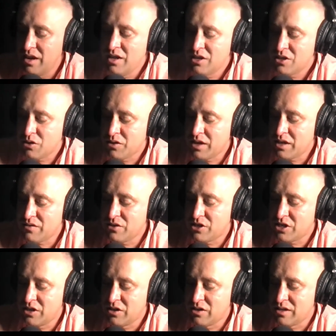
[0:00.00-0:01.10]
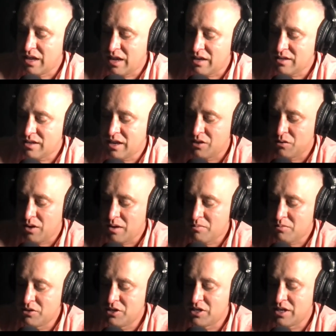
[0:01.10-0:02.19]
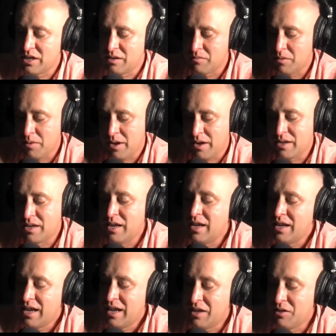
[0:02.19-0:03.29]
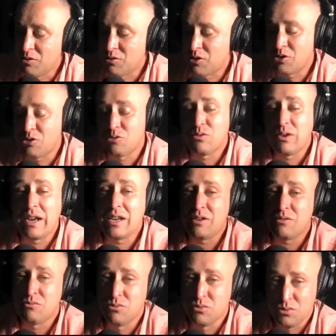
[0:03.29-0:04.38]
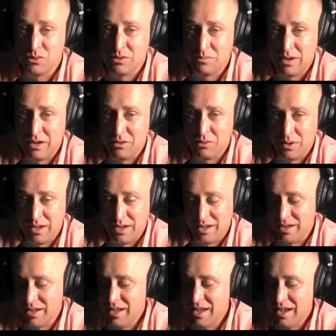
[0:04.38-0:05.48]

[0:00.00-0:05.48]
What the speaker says: So thanks for sharing that, Daniel. I appreciate it, my man. And those were great rules, by the way.